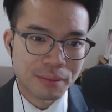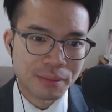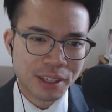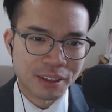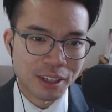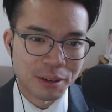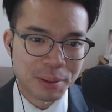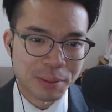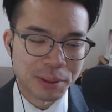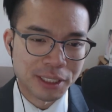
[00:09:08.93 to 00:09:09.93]
not a lot of
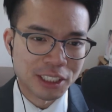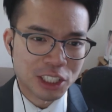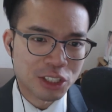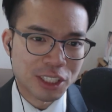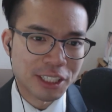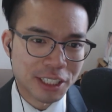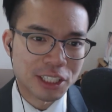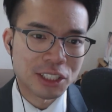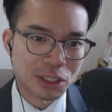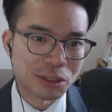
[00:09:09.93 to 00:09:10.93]
people, it's an interesting
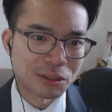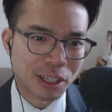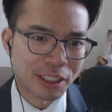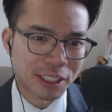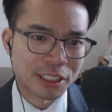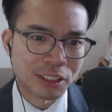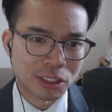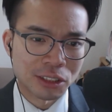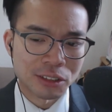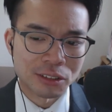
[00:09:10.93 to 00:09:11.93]
niche to kind of get
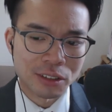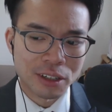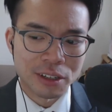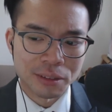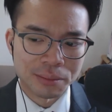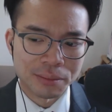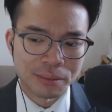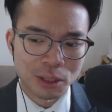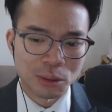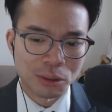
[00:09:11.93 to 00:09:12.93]
into.
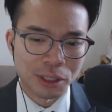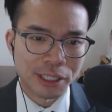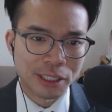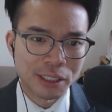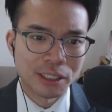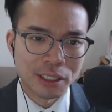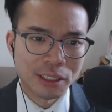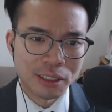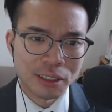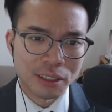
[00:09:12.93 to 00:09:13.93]
The whole like
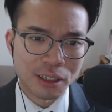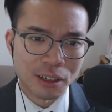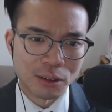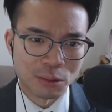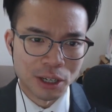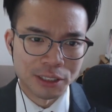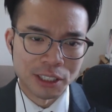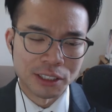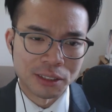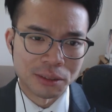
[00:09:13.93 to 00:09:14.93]
raw
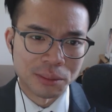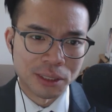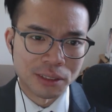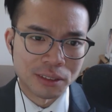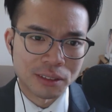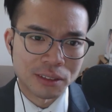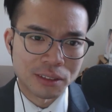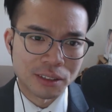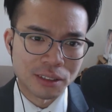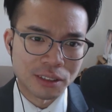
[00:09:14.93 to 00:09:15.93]
denim
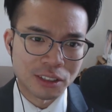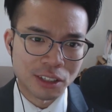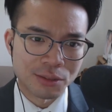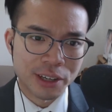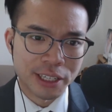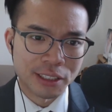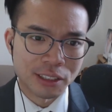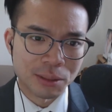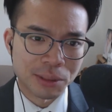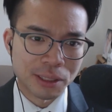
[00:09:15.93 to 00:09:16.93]
and sick fades
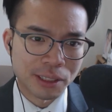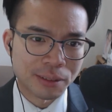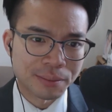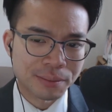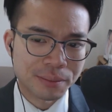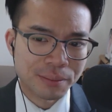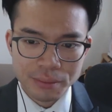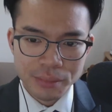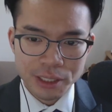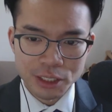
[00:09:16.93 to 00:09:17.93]
type of thing.
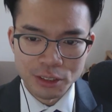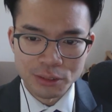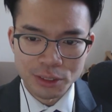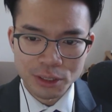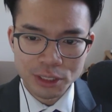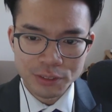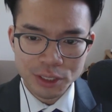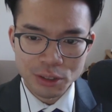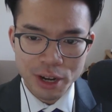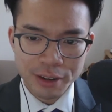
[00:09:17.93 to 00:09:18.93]
So for those of you
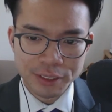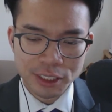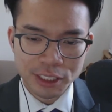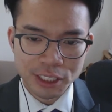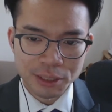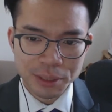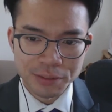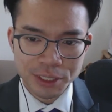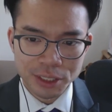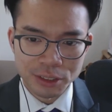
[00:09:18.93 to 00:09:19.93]
who haven't seen my
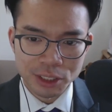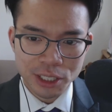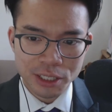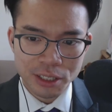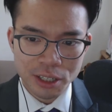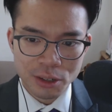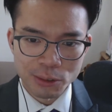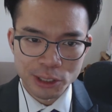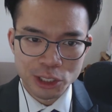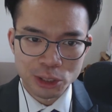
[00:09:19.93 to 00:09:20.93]
videos yet,
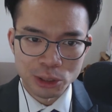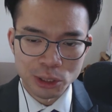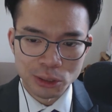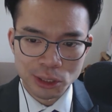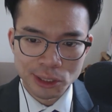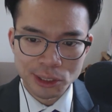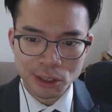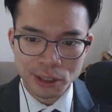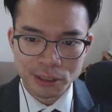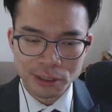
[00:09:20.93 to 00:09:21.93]
where should you
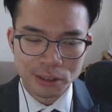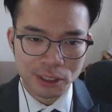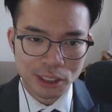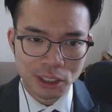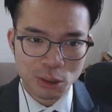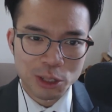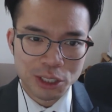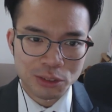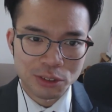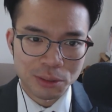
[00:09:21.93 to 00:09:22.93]
start? This is a
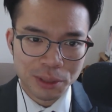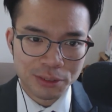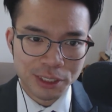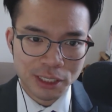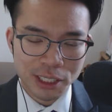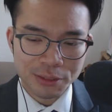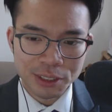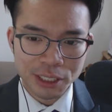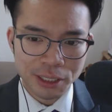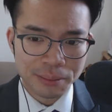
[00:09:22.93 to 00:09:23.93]
question from my friend
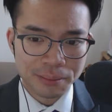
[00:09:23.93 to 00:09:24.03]
Stephanie.